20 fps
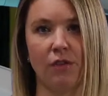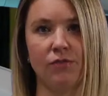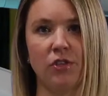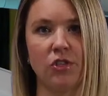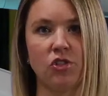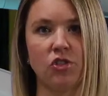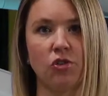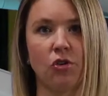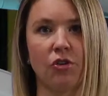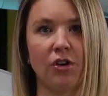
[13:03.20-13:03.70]
of
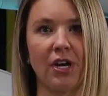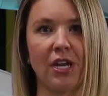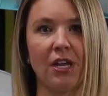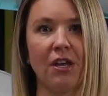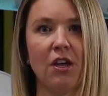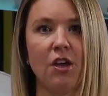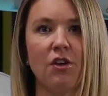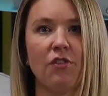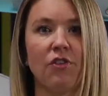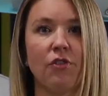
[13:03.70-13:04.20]
the
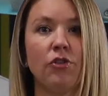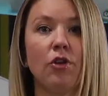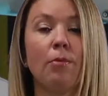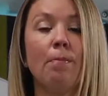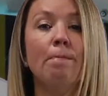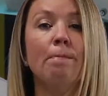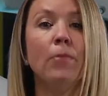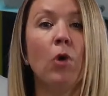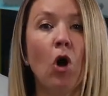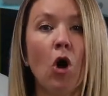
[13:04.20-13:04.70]
story from the
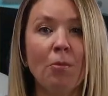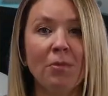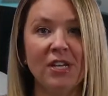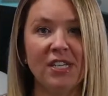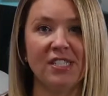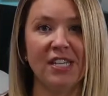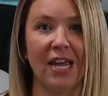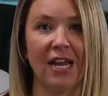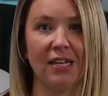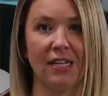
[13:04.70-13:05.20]

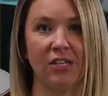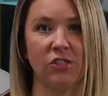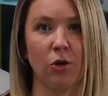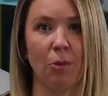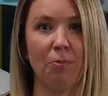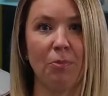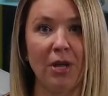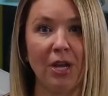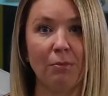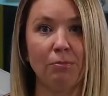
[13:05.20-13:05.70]
moment dailies
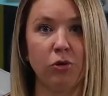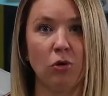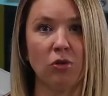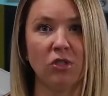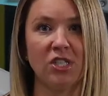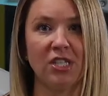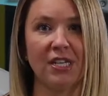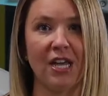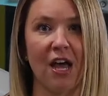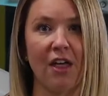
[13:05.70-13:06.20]
are being
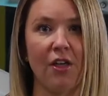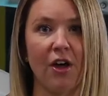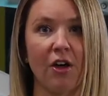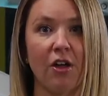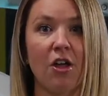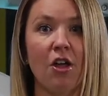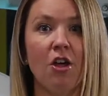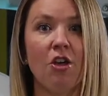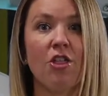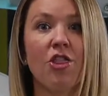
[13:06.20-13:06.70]
pulled
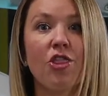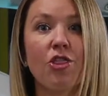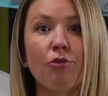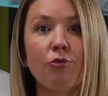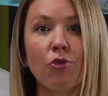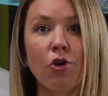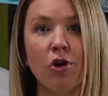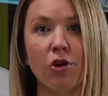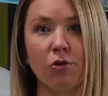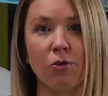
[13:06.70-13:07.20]
together
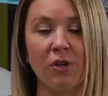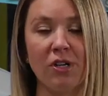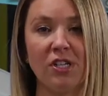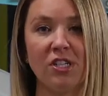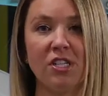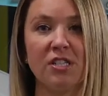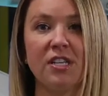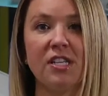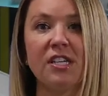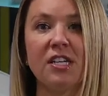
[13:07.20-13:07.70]
through
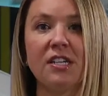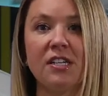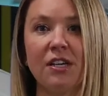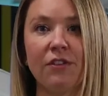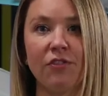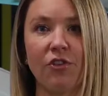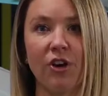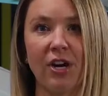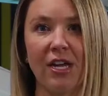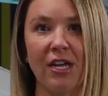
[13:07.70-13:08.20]
to the
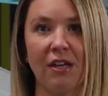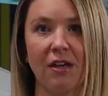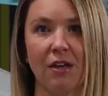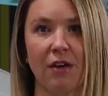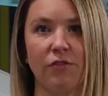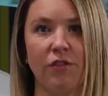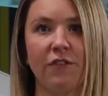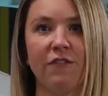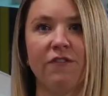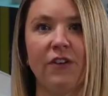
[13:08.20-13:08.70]
delivery
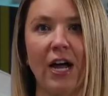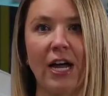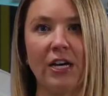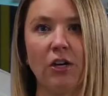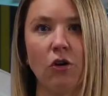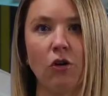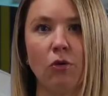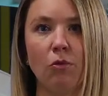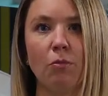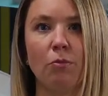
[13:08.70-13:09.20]
of the
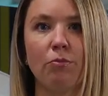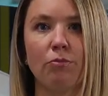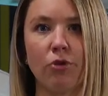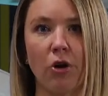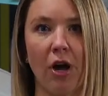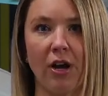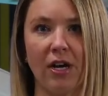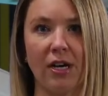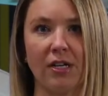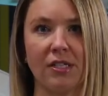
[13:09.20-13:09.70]
final
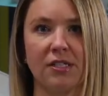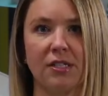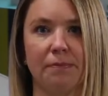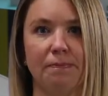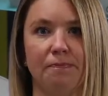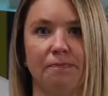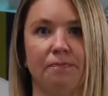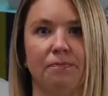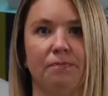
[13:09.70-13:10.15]
product.